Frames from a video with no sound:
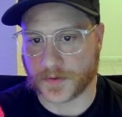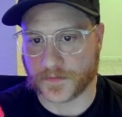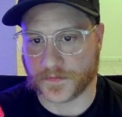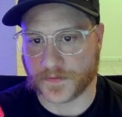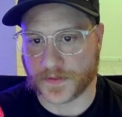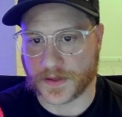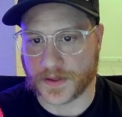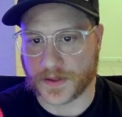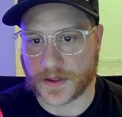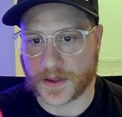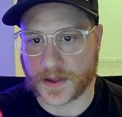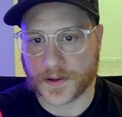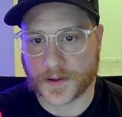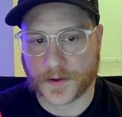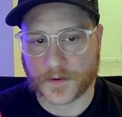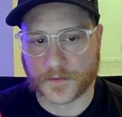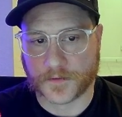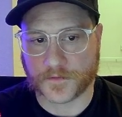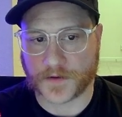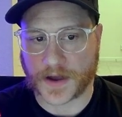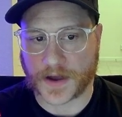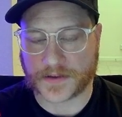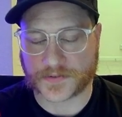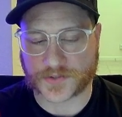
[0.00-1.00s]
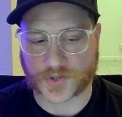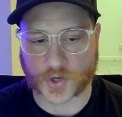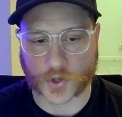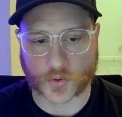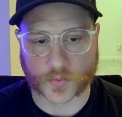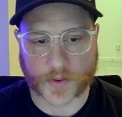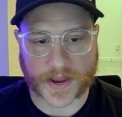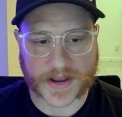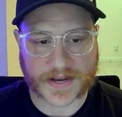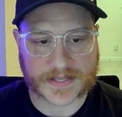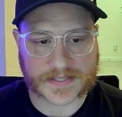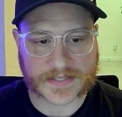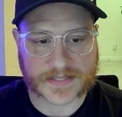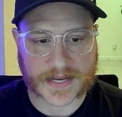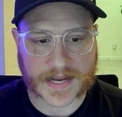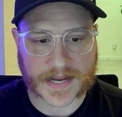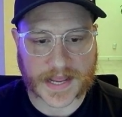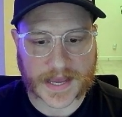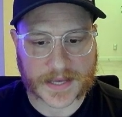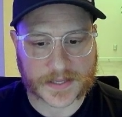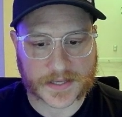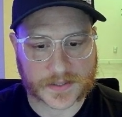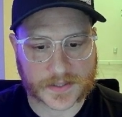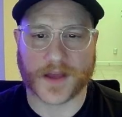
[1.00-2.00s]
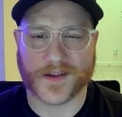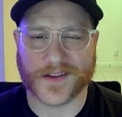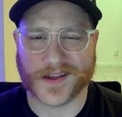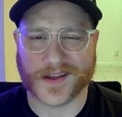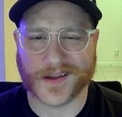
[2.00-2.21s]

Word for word: the 5-star ratings that he has.